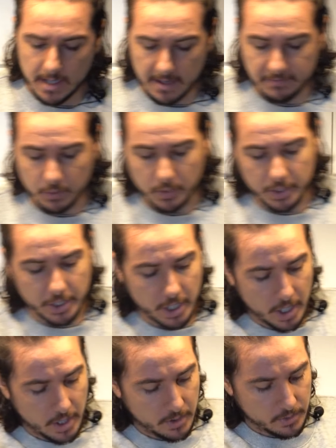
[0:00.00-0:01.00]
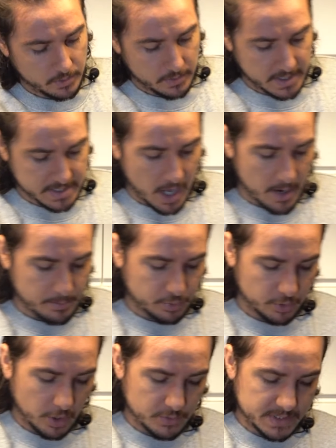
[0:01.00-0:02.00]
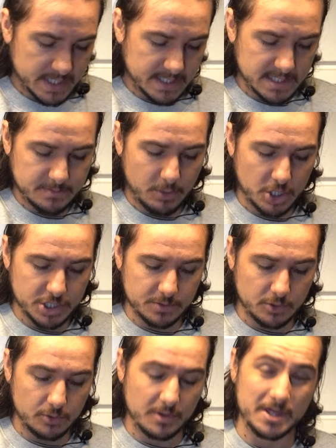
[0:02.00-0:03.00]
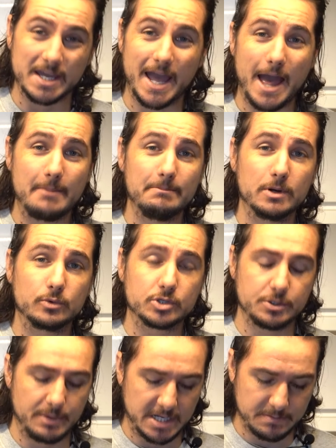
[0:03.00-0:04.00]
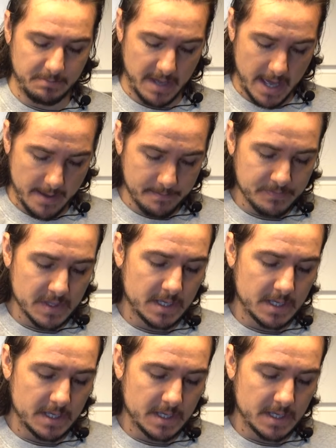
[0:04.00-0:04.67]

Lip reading: If you wanna go as high protein as possible, I think hemp milk's your best bet.